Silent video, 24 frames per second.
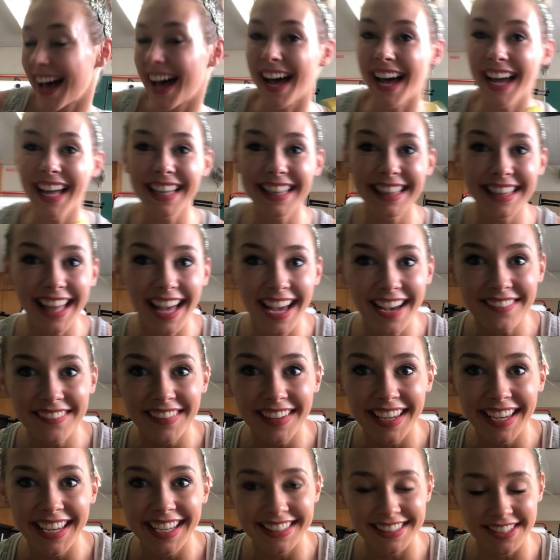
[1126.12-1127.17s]
I love
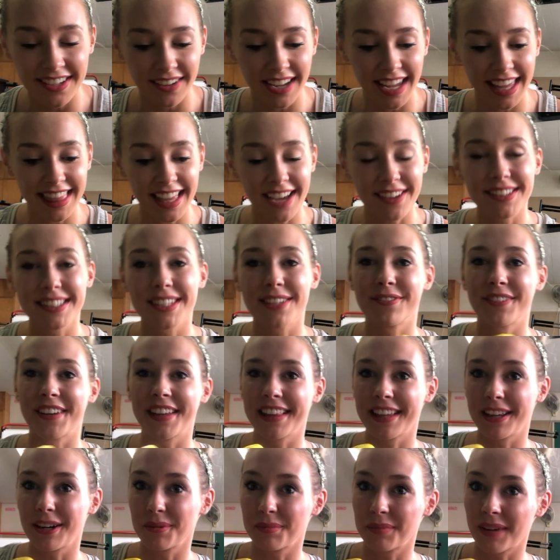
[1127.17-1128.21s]
it. Okay, that was a
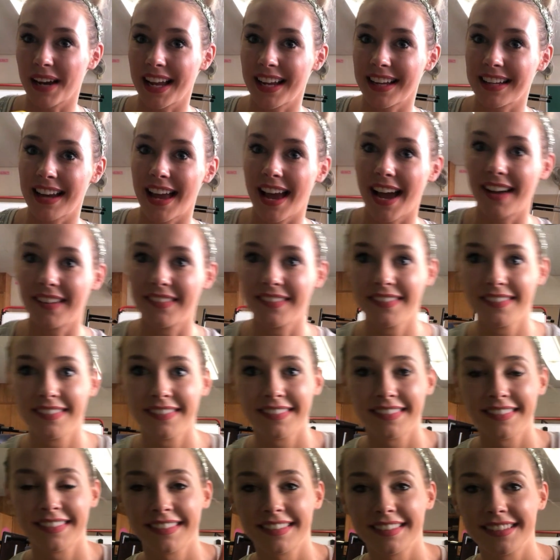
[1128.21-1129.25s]
fun little break now.
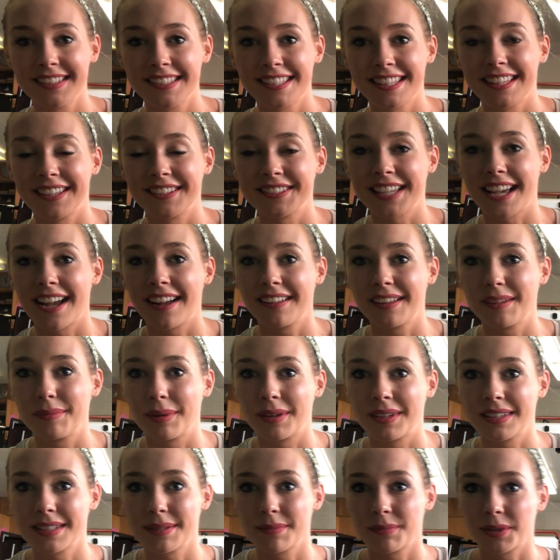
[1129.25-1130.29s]
You see those ugly
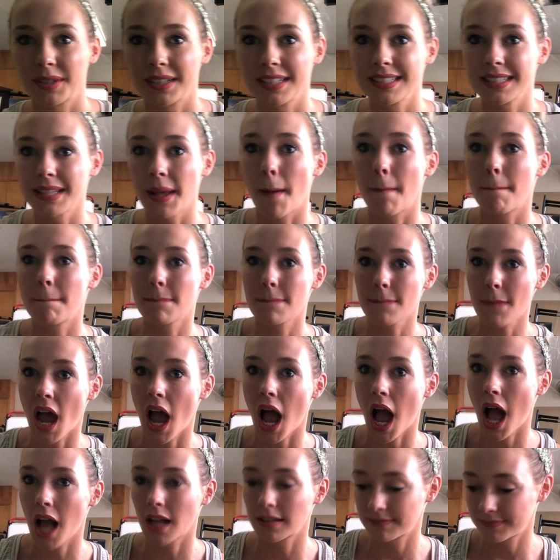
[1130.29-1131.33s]
bulletin boards?
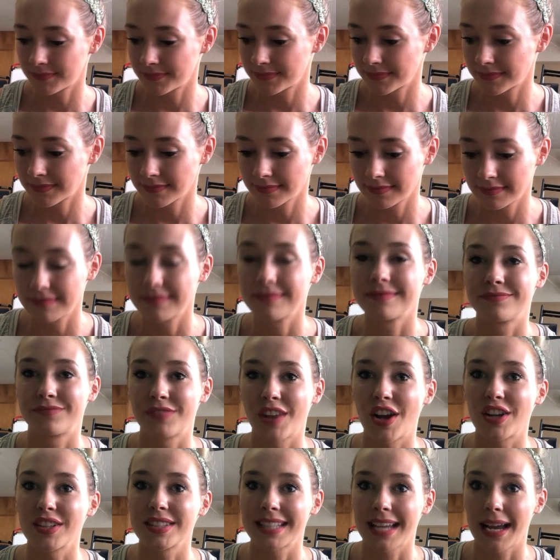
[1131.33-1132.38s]

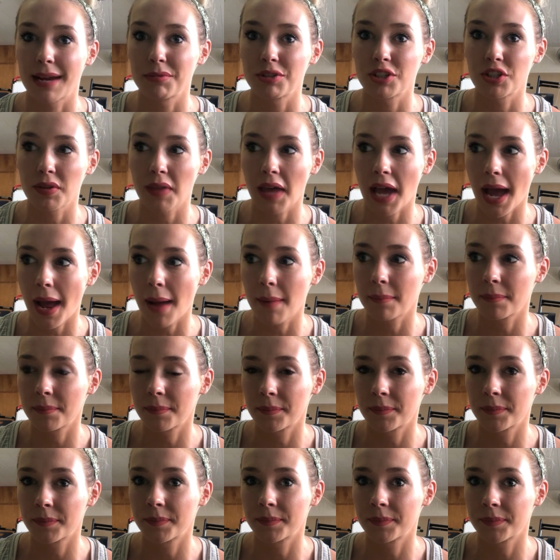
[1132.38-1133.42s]
Now it's time to do that.
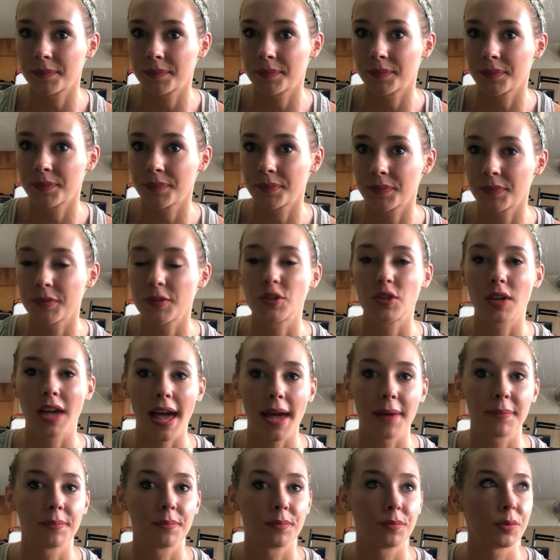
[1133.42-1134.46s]
It's
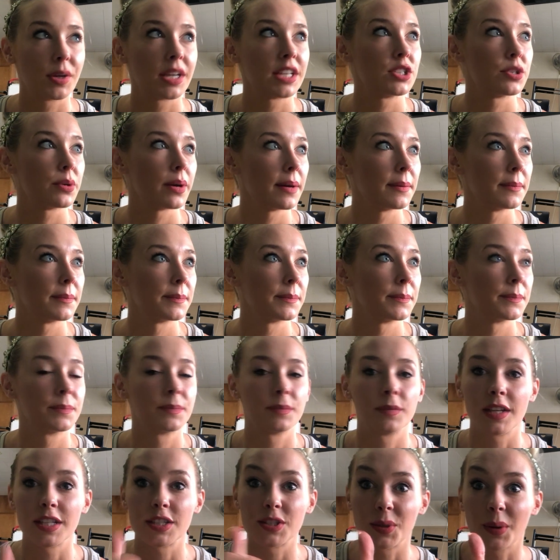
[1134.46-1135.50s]
okay, we can do it.
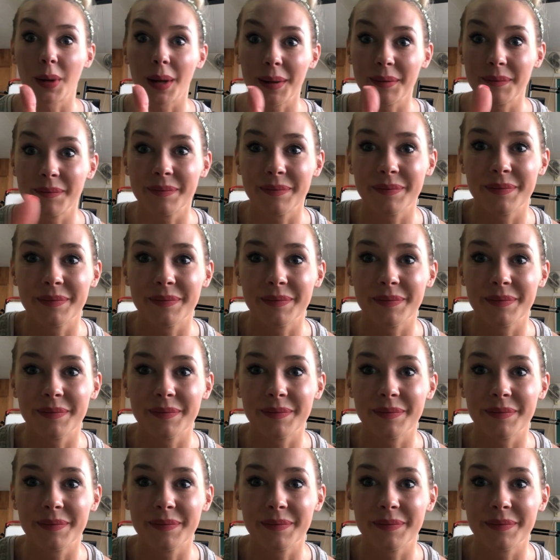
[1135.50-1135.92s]
Let's do it.